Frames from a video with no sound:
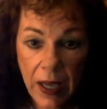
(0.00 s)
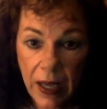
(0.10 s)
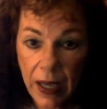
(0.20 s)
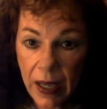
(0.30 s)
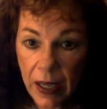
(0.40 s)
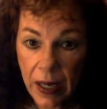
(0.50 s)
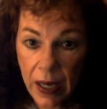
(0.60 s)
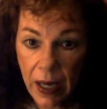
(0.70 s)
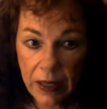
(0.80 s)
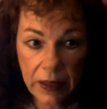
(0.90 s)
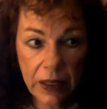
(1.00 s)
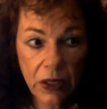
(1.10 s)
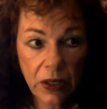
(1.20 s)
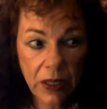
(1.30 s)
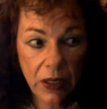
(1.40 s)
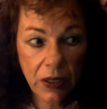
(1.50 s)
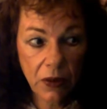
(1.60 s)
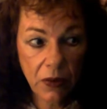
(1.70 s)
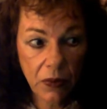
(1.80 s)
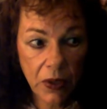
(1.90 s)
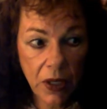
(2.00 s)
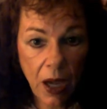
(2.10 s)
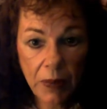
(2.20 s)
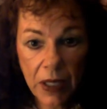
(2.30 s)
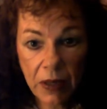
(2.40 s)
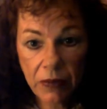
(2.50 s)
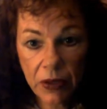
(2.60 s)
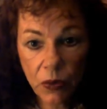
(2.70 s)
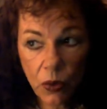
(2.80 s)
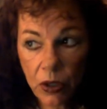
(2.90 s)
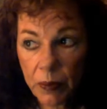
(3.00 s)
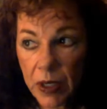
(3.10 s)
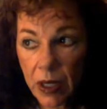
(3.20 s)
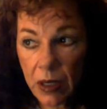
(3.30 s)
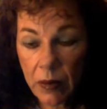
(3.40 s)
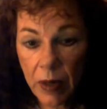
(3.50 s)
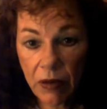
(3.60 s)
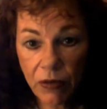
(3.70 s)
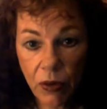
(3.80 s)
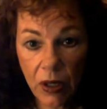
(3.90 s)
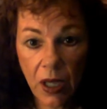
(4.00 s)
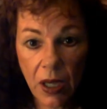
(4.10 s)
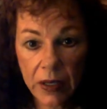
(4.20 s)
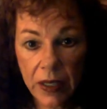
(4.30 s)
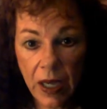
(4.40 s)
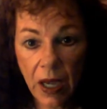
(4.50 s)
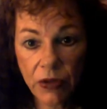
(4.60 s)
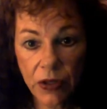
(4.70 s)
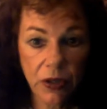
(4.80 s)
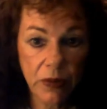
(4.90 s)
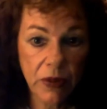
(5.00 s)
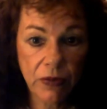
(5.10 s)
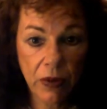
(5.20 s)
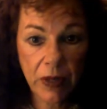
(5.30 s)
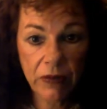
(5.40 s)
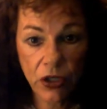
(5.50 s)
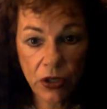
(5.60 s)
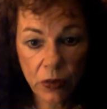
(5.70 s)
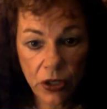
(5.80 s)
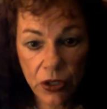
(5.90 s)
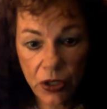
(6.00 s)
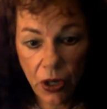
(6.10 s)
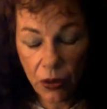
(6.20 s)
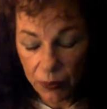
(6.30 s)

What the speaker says: and I literally would not be able to work beyond about 4 o'clock in the afternoon before my vision would just go.